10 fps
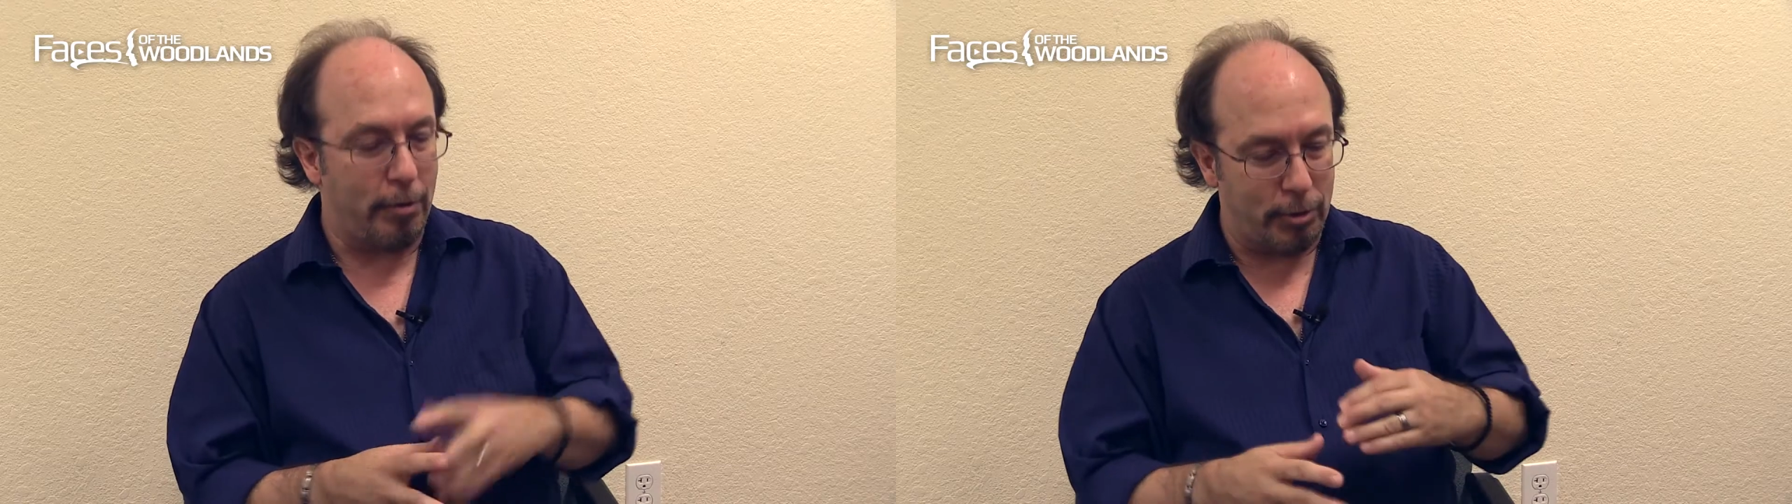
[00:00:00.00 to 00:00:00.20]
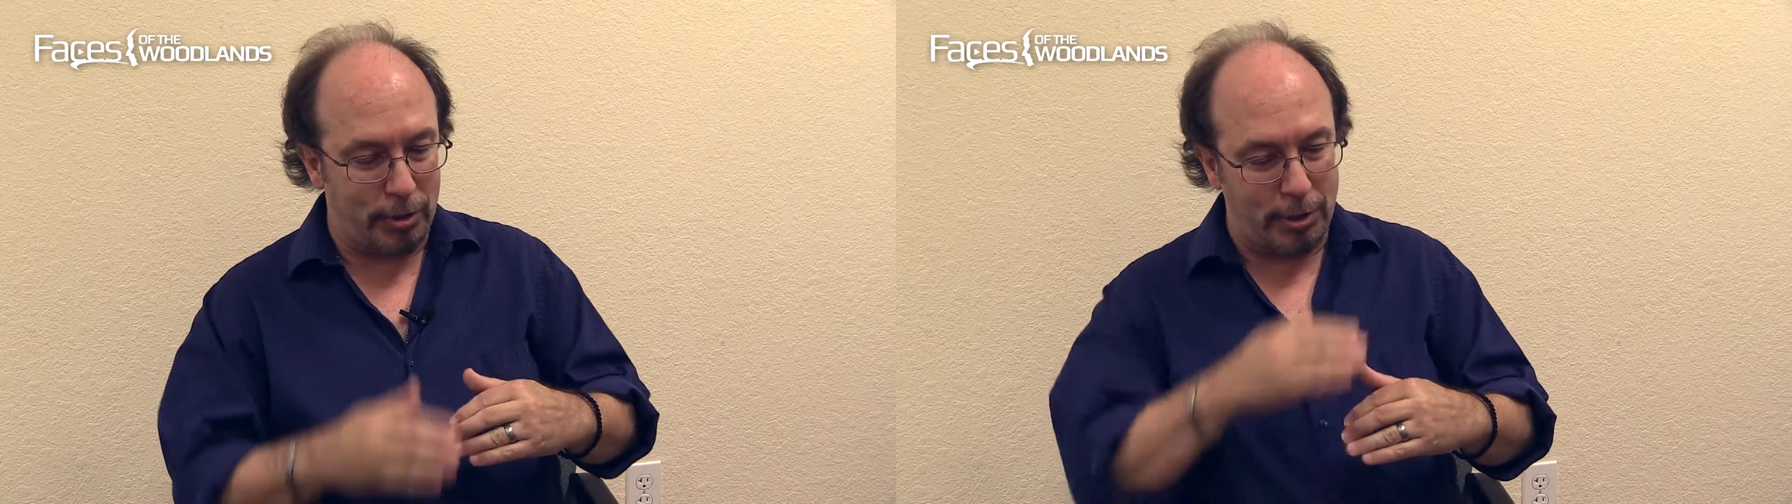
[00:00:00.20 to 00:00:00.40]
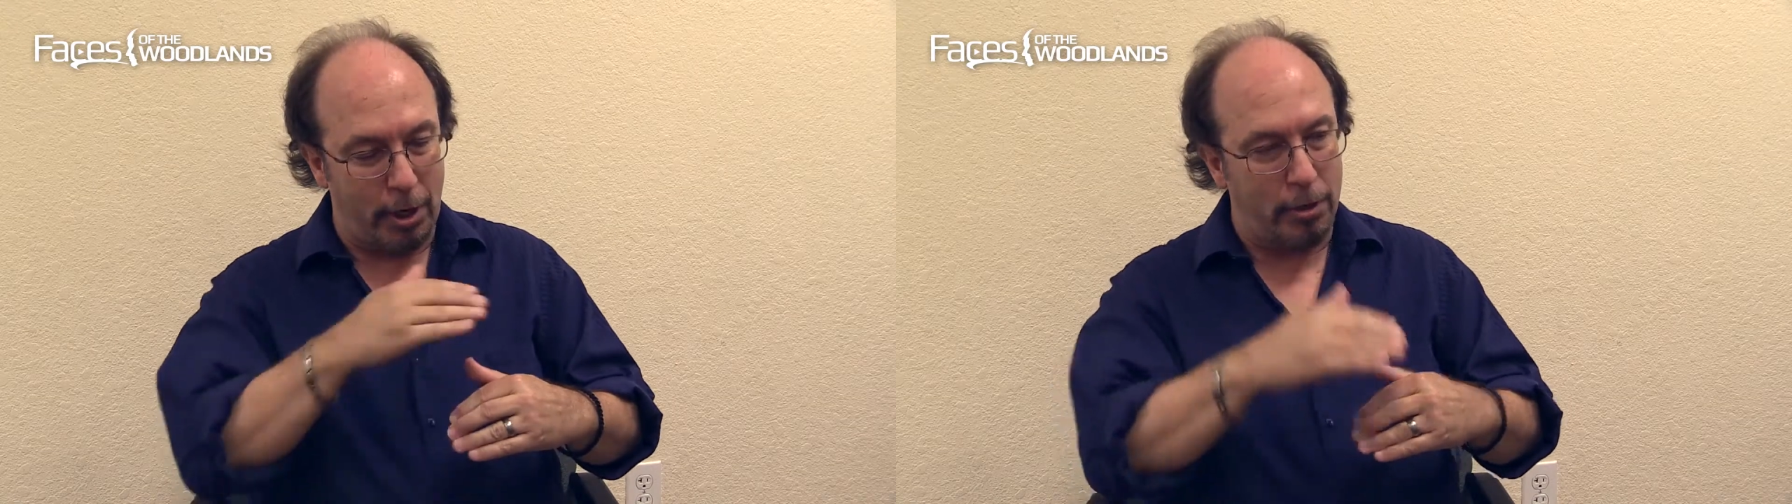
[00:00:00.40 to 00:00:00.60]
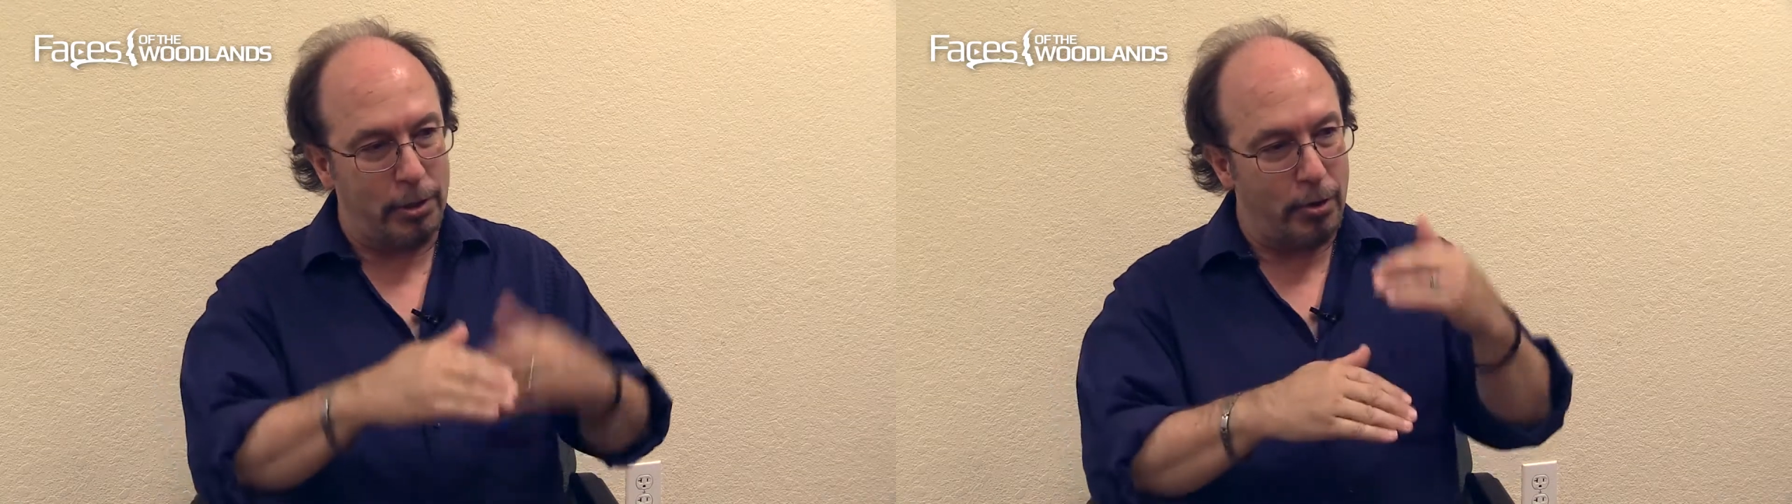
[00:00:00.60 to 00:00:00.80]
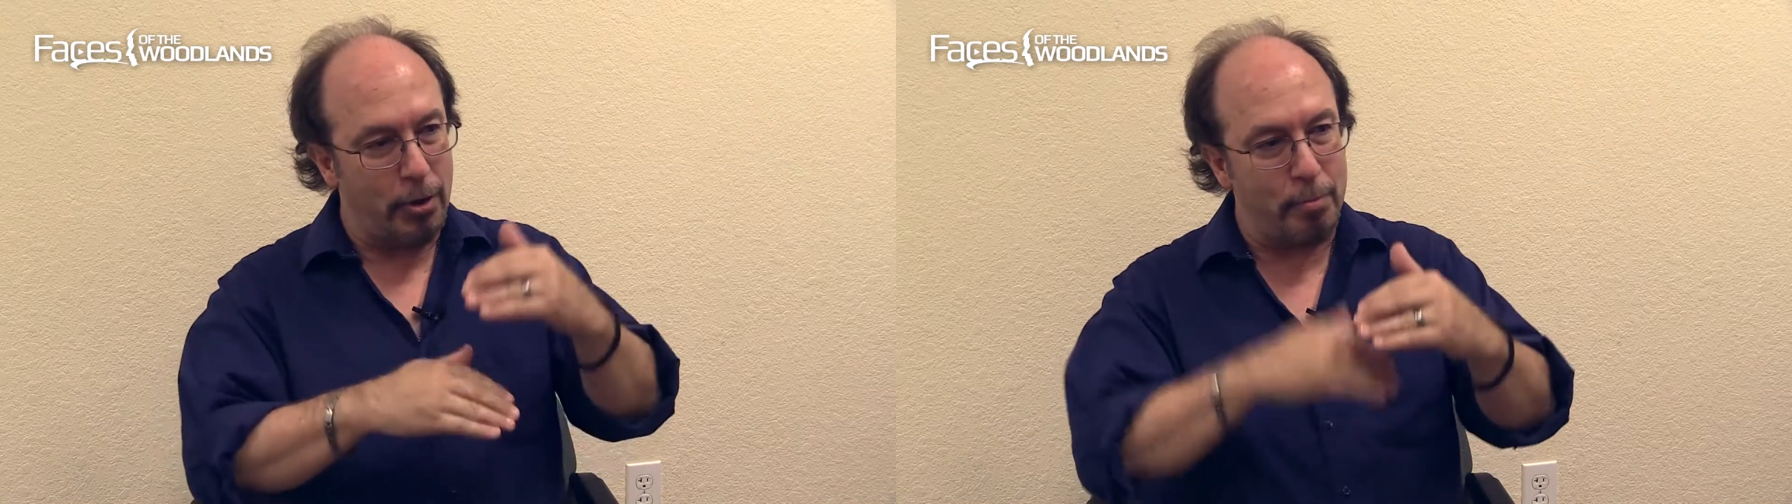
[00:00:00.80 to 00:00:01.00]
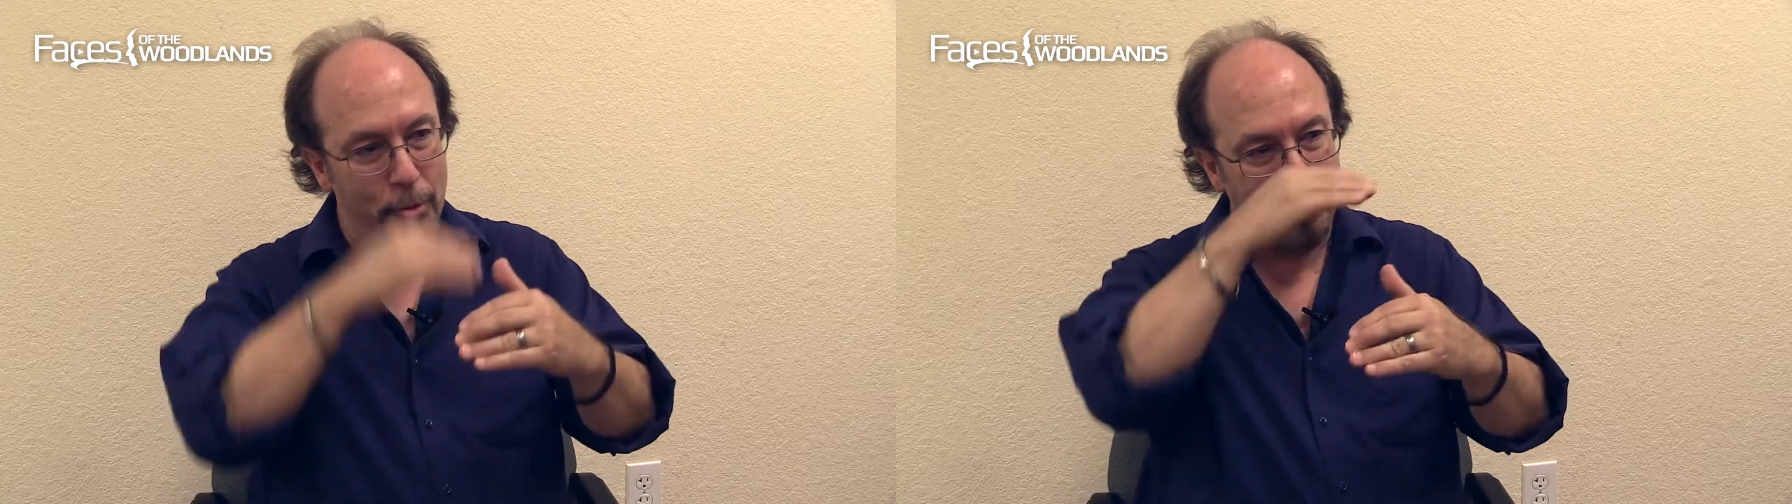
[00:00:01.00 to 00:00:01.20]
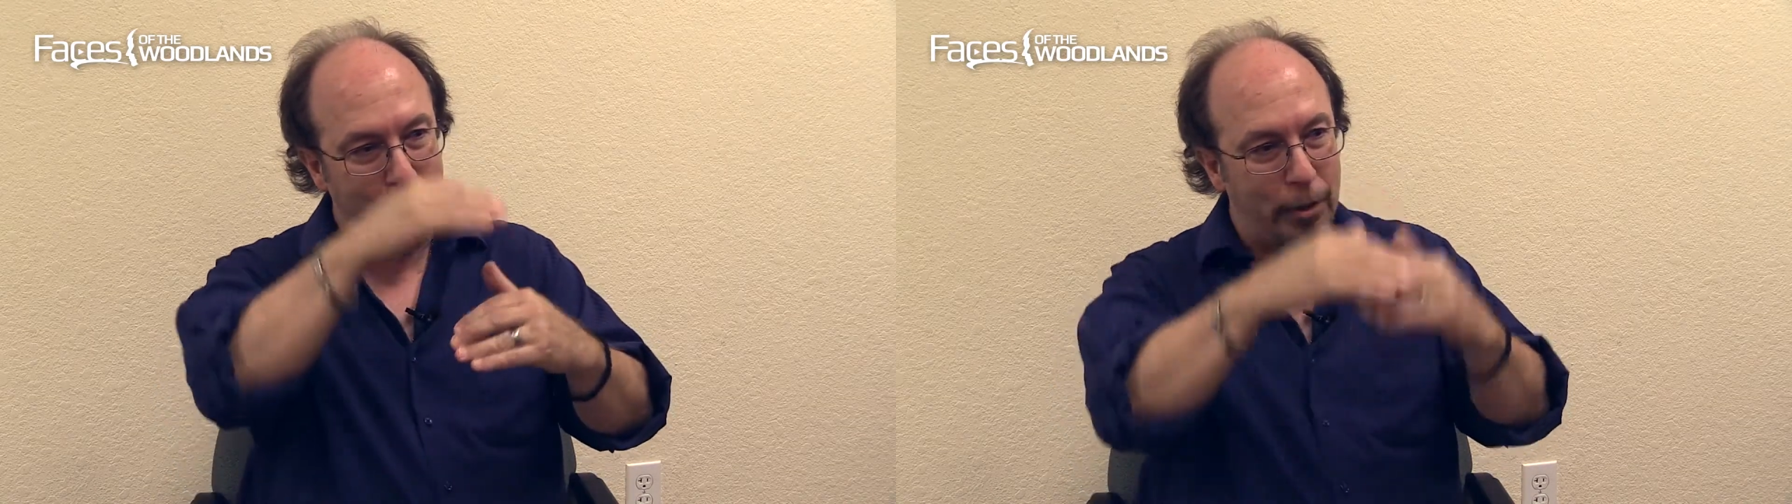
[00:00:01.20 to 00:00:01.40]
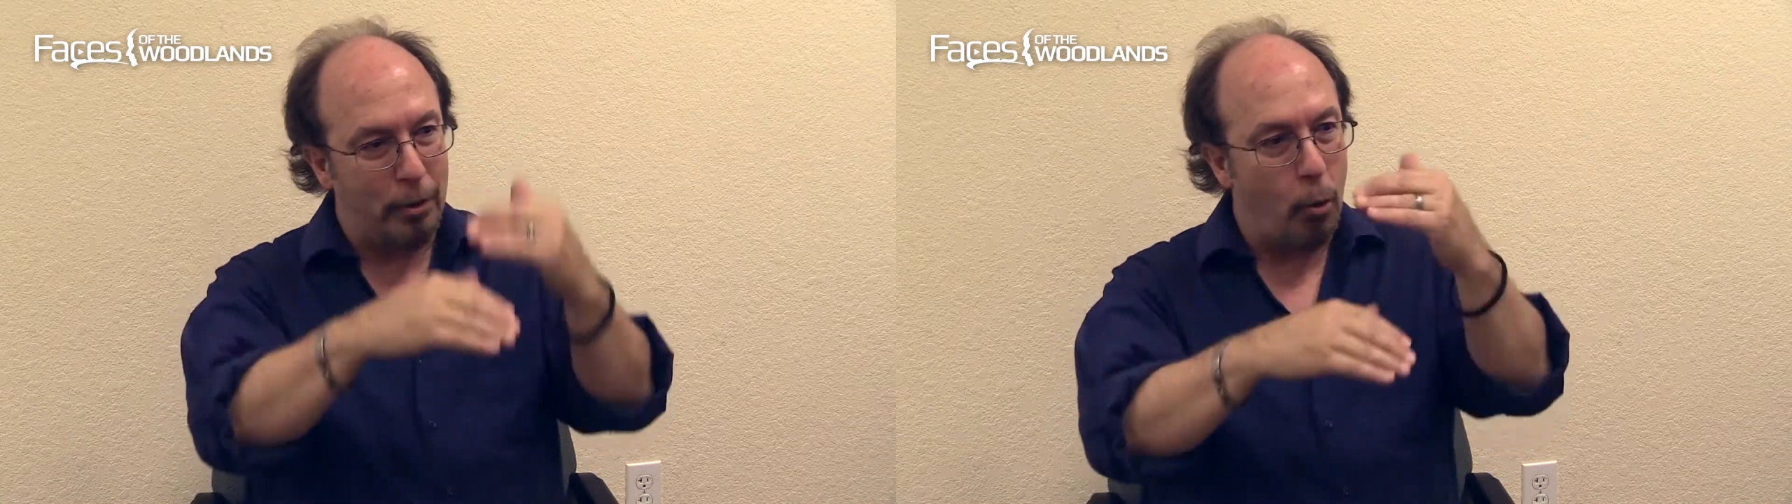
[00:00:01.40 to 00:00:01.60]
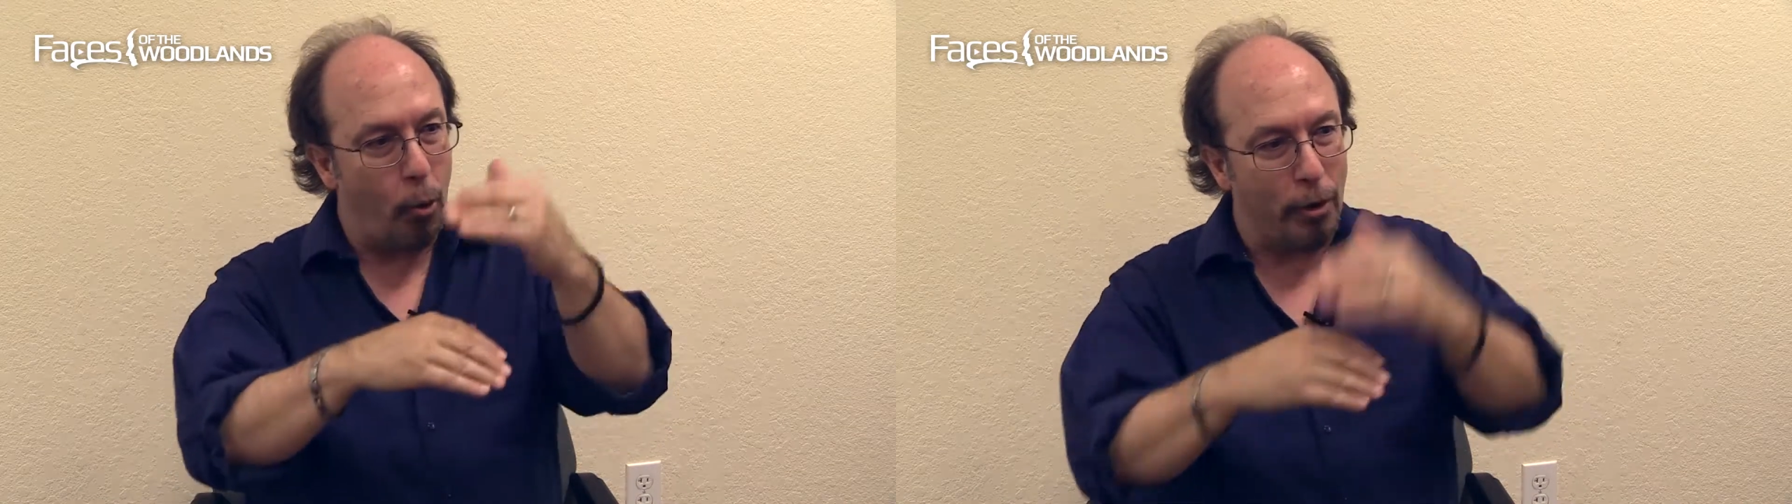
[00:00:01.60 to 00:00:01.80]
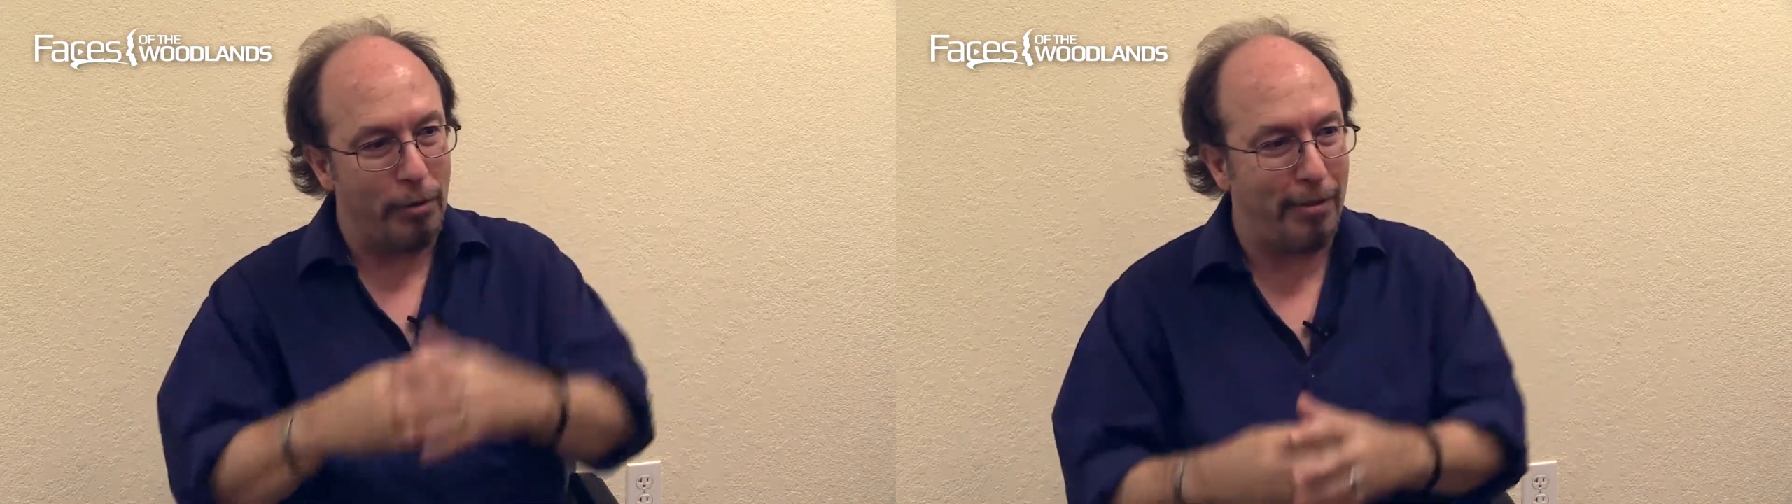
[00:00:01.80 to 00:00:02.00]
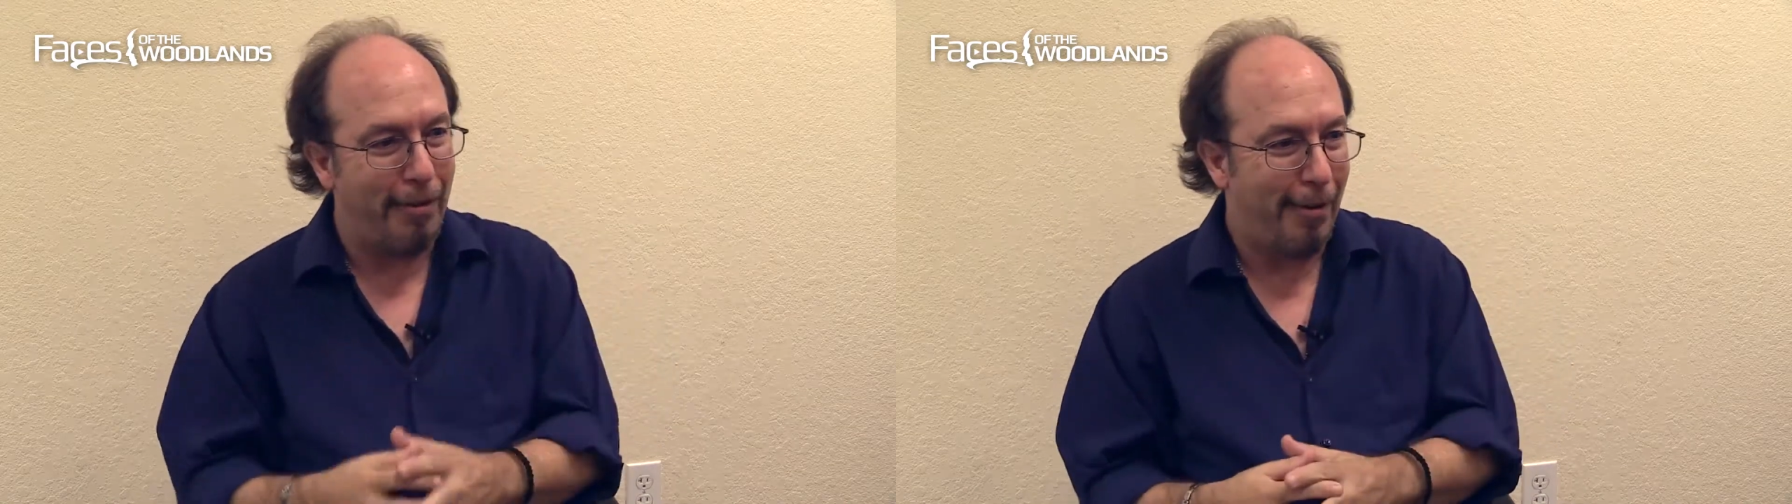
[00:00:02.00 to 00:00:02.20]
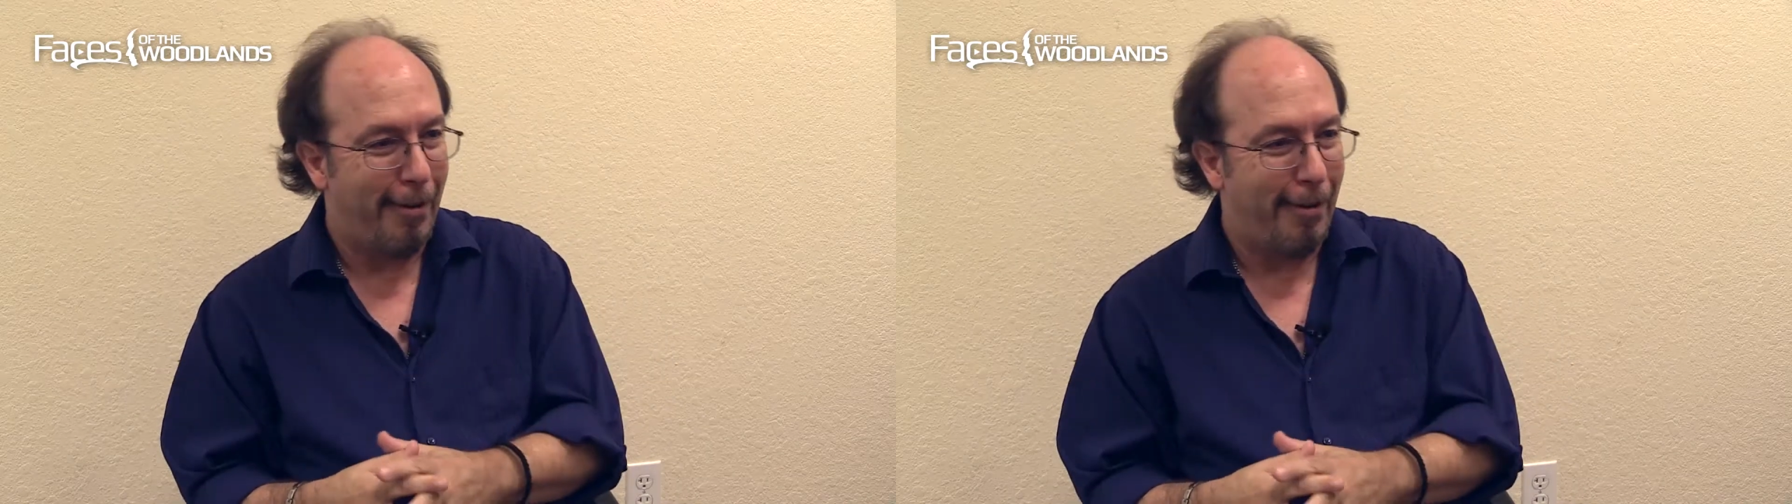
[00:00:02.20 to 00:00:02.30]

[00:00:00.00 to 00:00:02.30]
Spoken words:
and just steadily started moving north